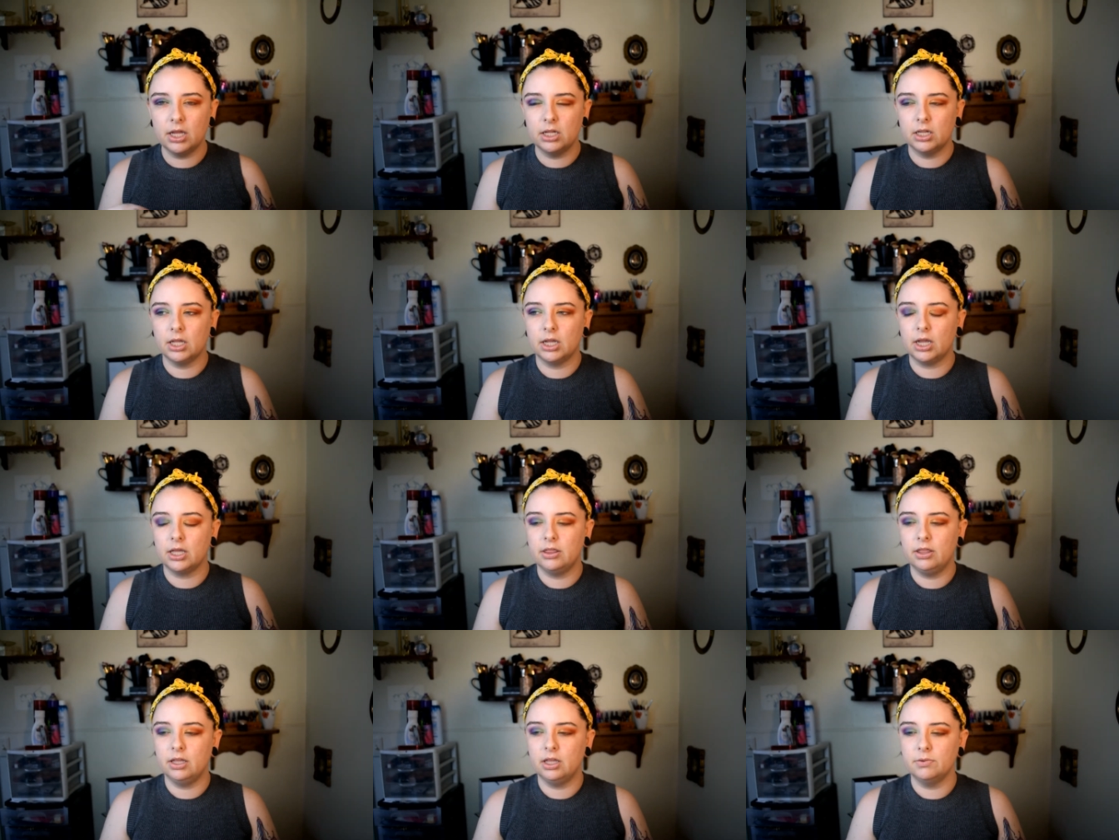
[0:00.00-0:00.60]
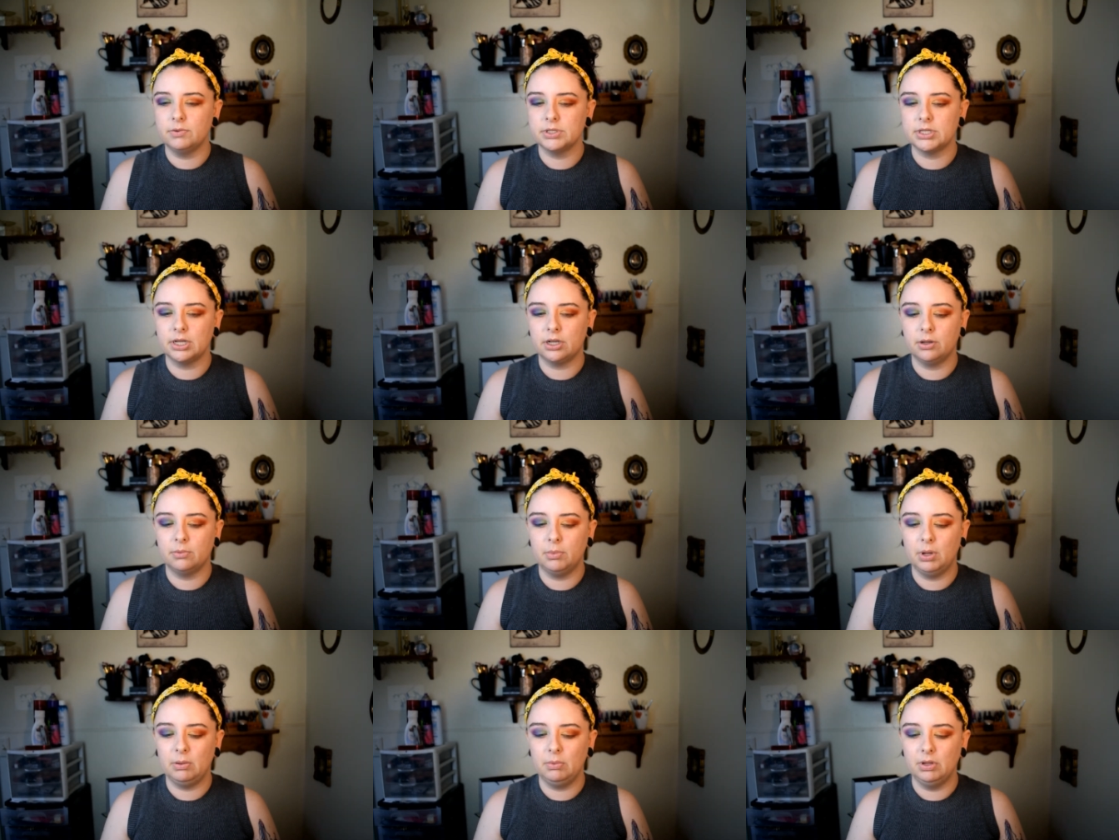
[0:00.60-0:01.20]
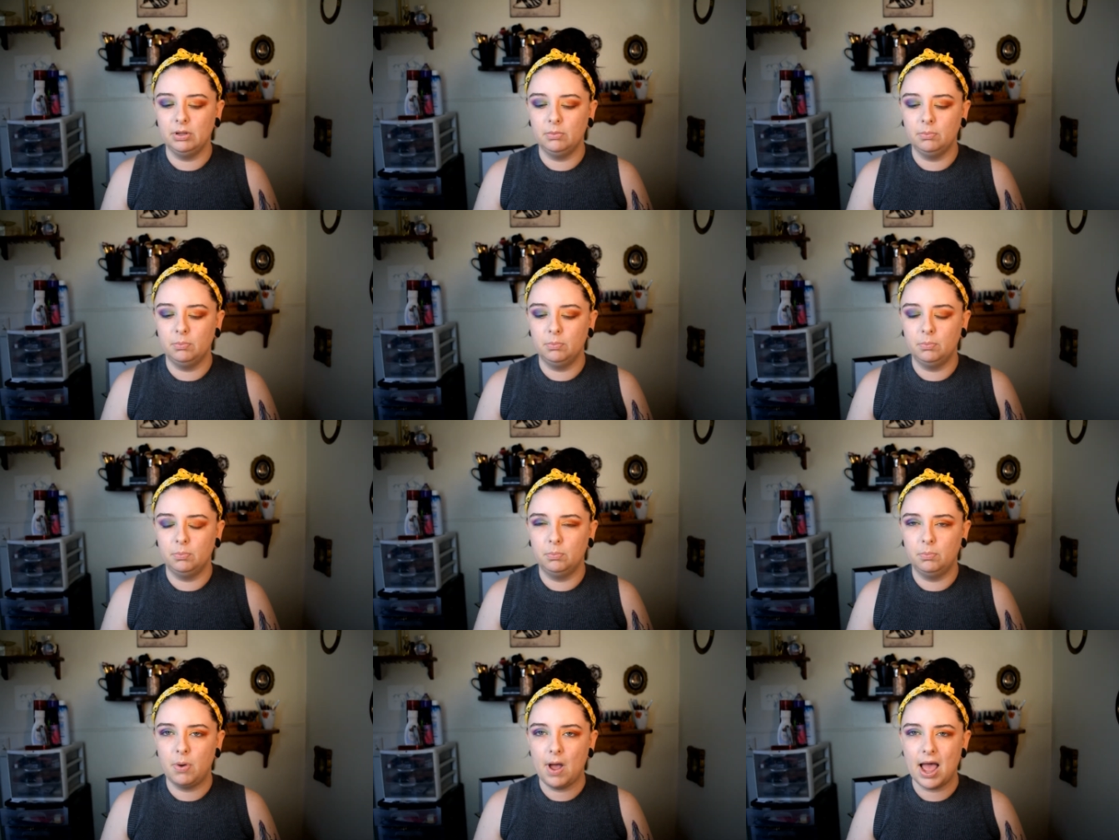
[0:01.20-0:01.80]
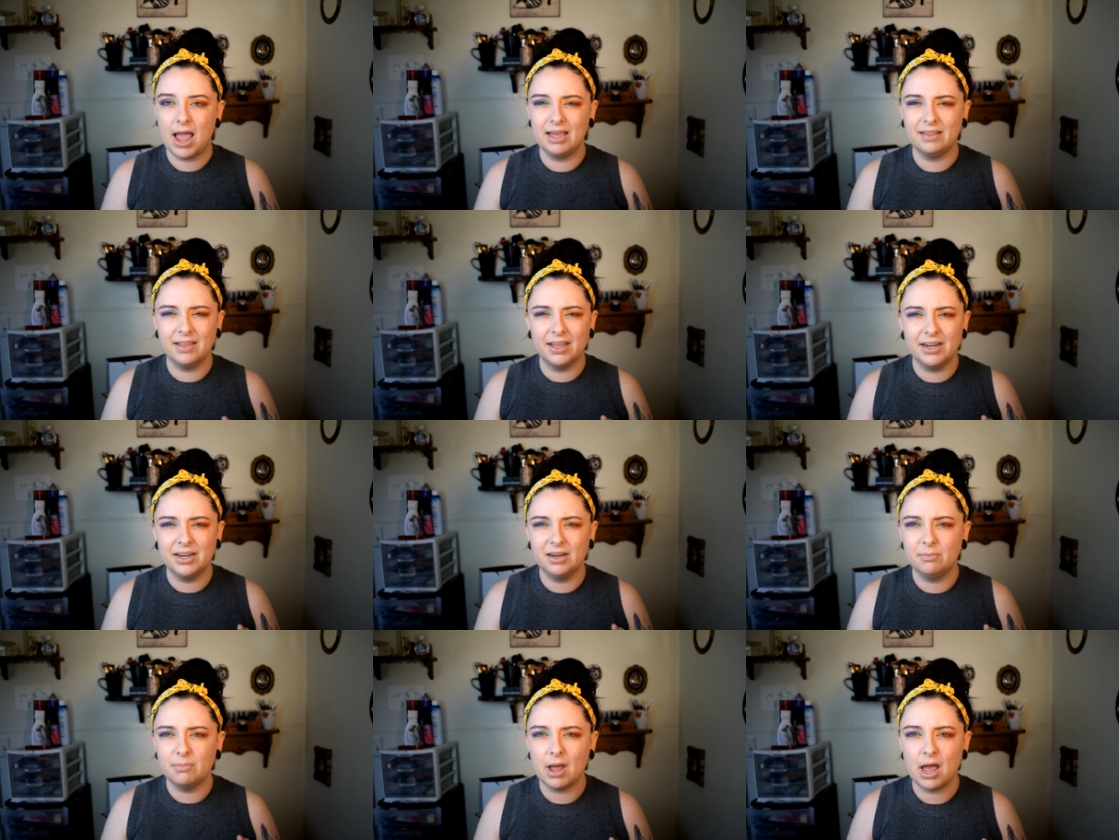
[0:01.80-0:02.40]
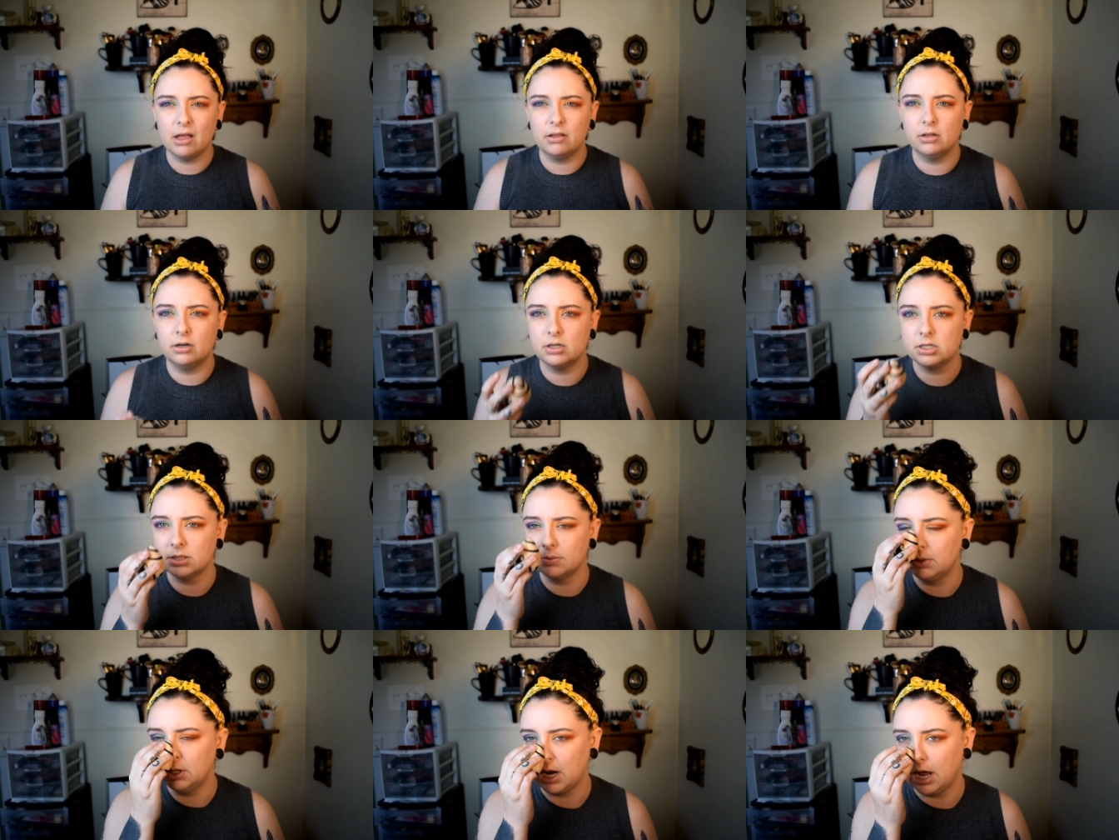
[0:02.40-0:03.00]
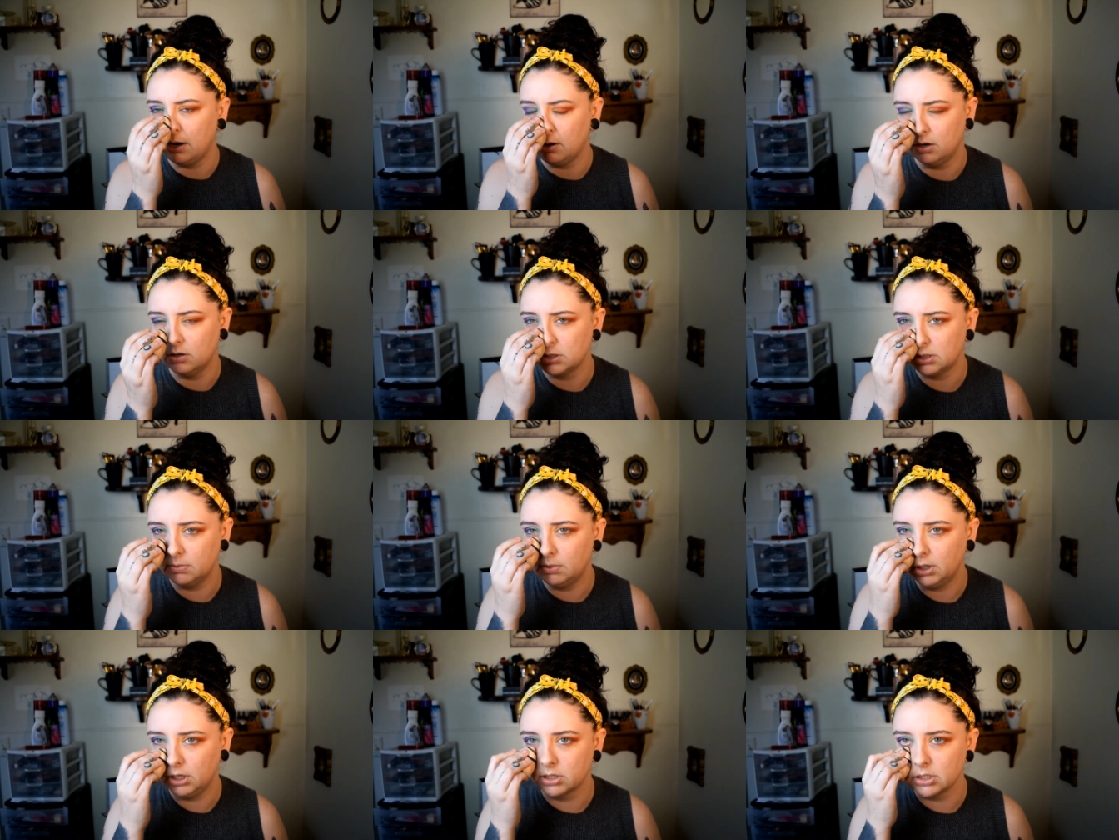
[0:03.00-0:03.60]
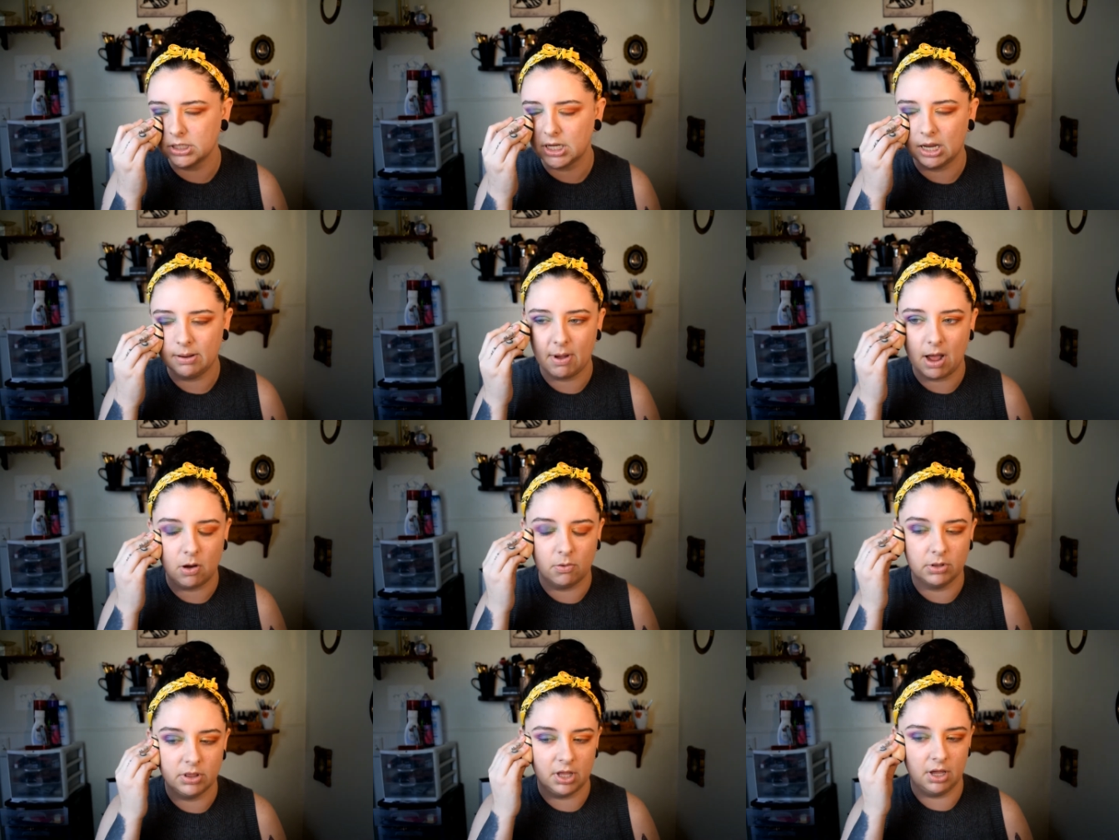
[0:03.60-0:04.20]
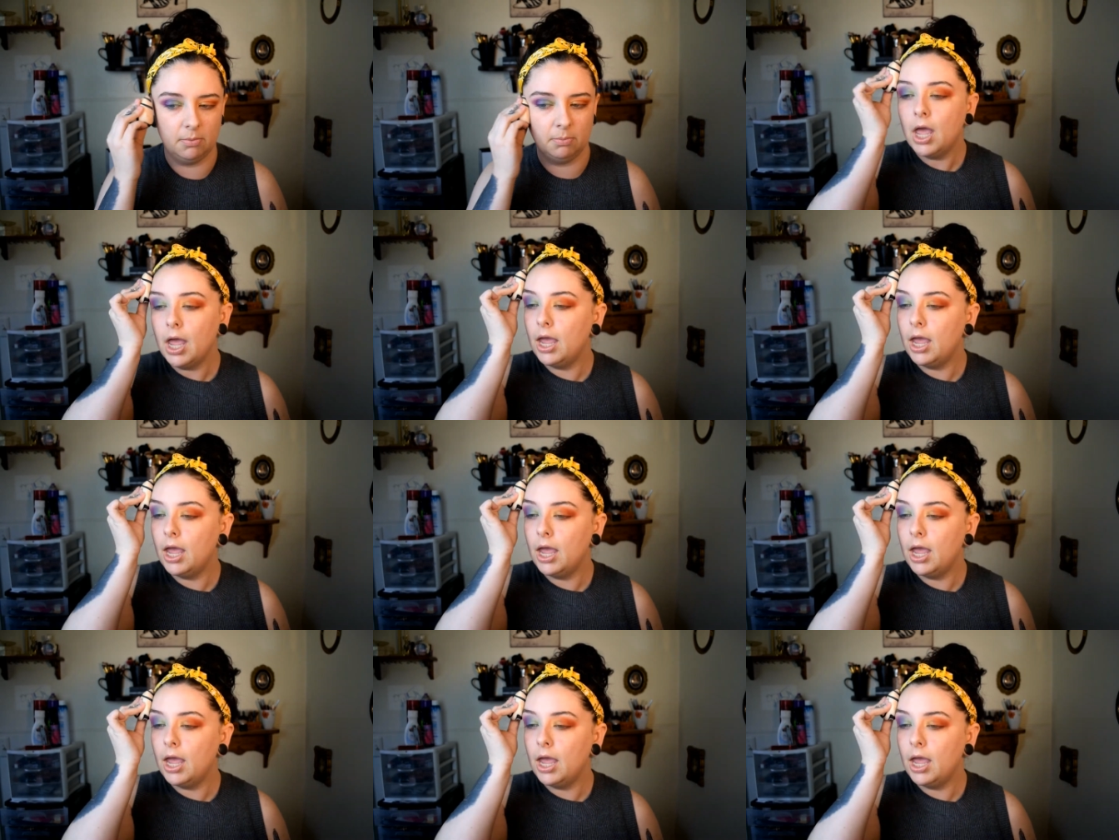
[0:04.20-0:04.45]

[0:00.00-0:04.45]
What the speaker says: and like I think it was like a maybe highlighting palette or something. I don't know. Something else came out with them.